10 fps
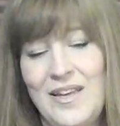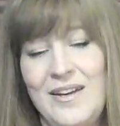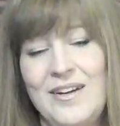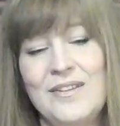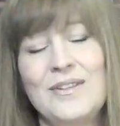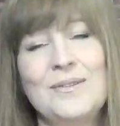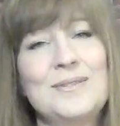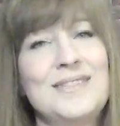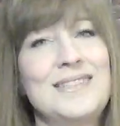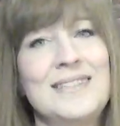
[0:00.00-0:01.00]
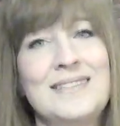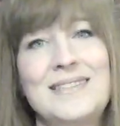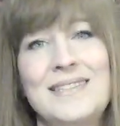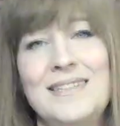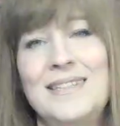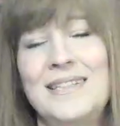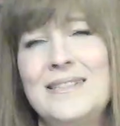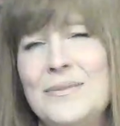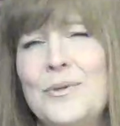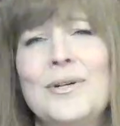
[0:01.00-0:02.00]
all those things that you need
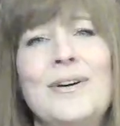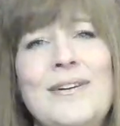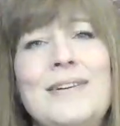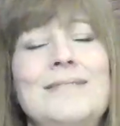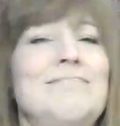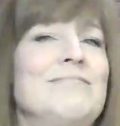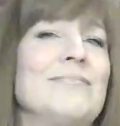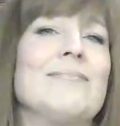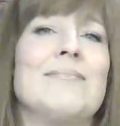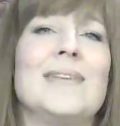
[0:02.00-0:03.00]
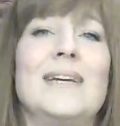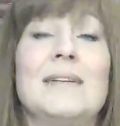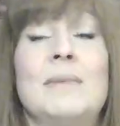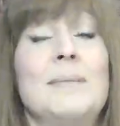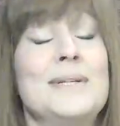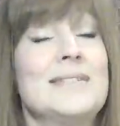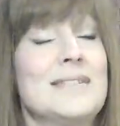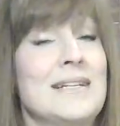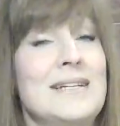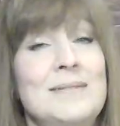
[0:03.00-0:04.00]
to work on, maybe
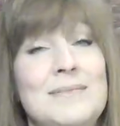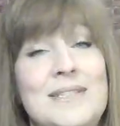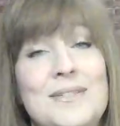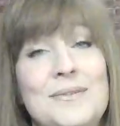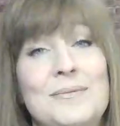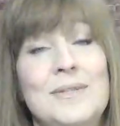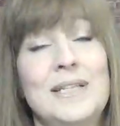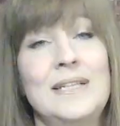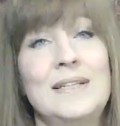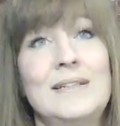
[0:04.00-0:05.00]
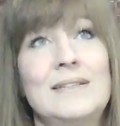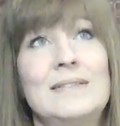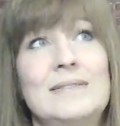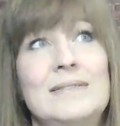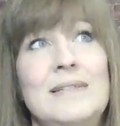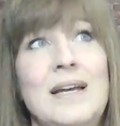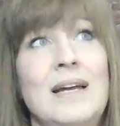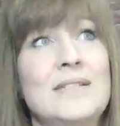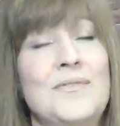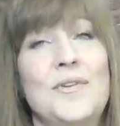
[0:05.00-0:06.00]
it's time to really
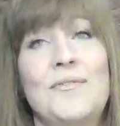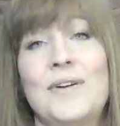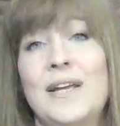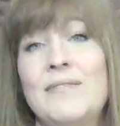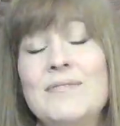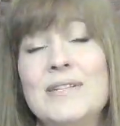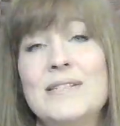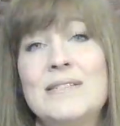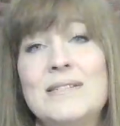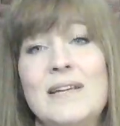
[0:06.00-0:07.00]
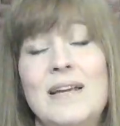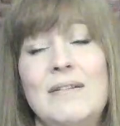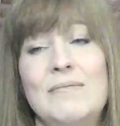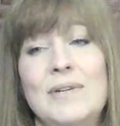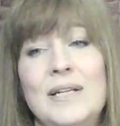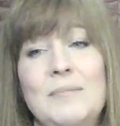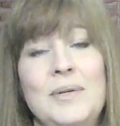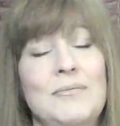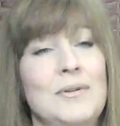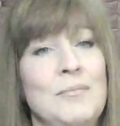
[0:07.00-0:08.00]
ask for forgiveness and really
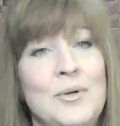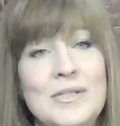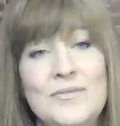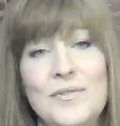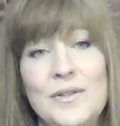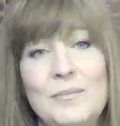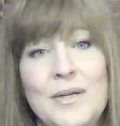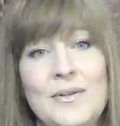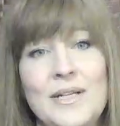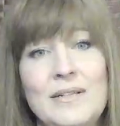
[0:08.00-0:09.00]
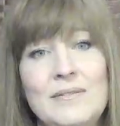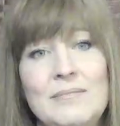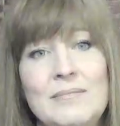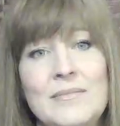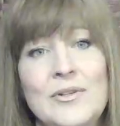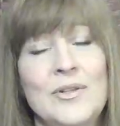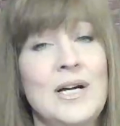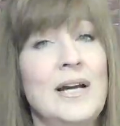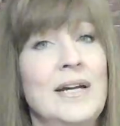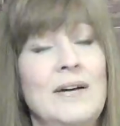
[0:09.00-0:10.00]
be remorseful about it and
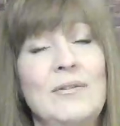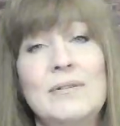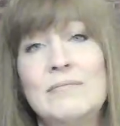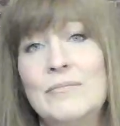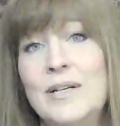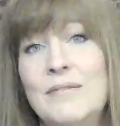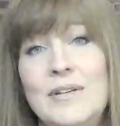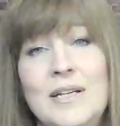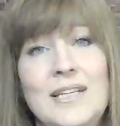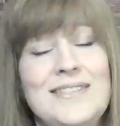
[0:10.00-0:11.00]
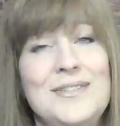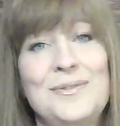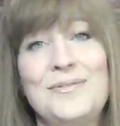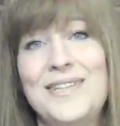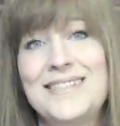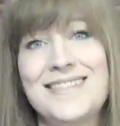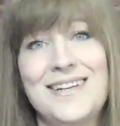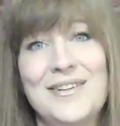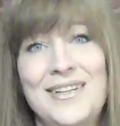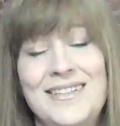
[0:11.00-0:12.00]
cry out whatever you need to if that's
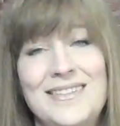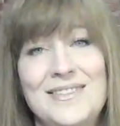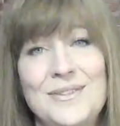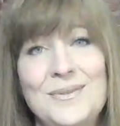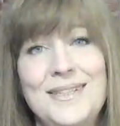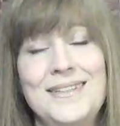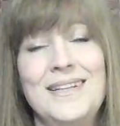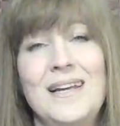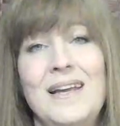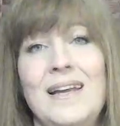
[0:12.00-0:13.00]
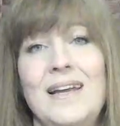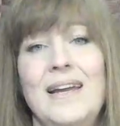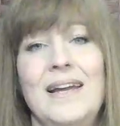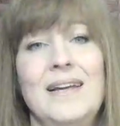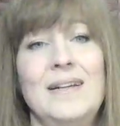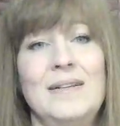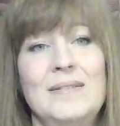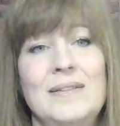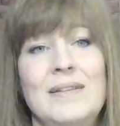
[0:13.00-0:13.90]
how you need to do it. And